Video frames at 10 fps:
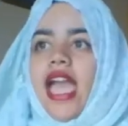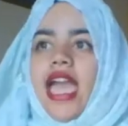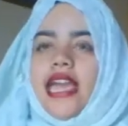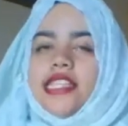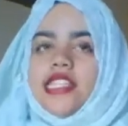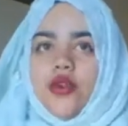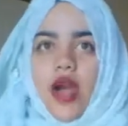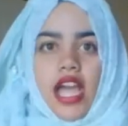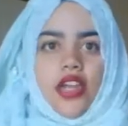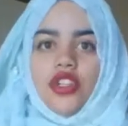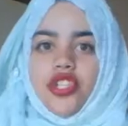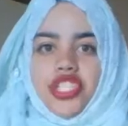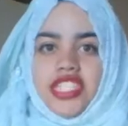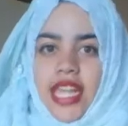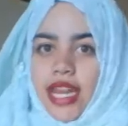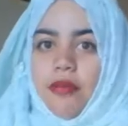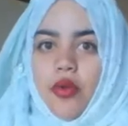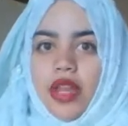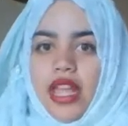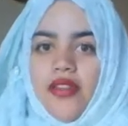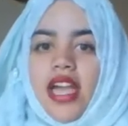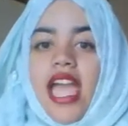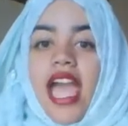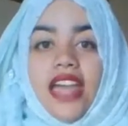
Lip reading: And so I couldn't just get up or whatever.